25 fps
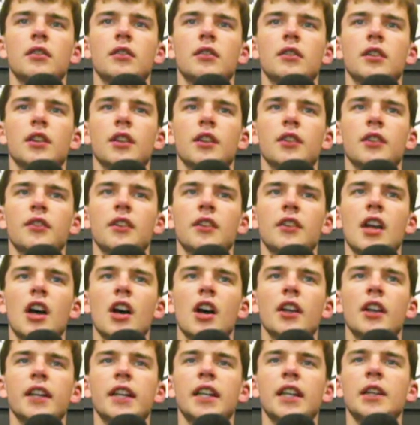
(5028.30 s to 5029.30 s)

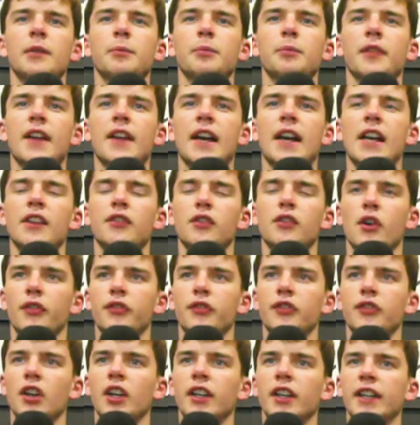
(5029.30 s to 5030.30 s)
Aslani, but that is
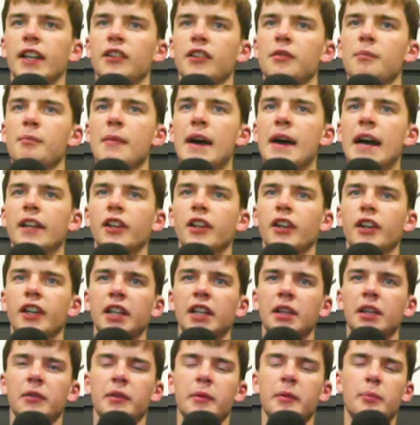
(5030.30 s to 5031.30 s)
offside against Manai,
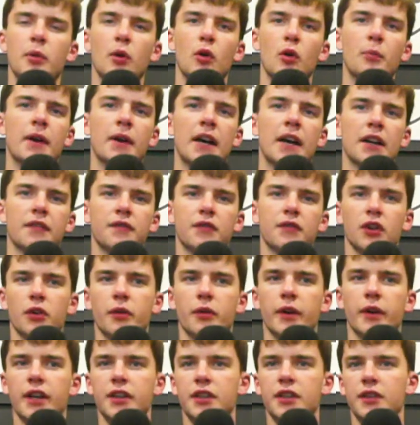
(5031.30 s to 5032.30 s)
and it'll be pulled back for a
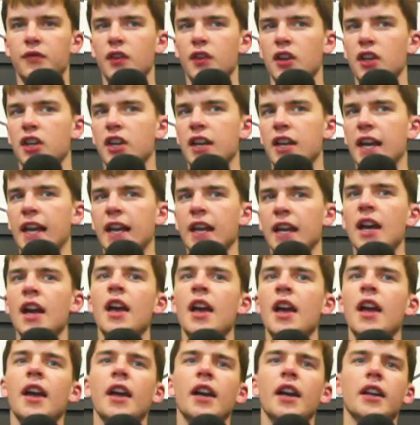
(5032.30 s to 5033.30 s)
Croatia free kick
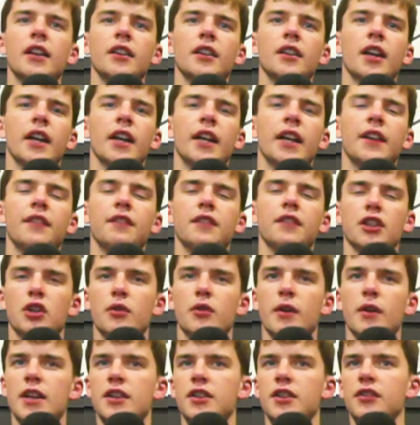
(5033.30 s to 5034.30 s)
in
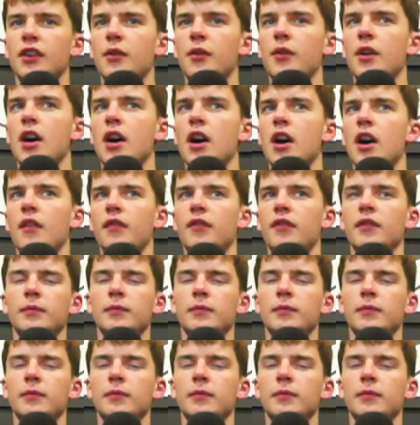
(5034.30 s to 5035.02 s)
Croatia's own half.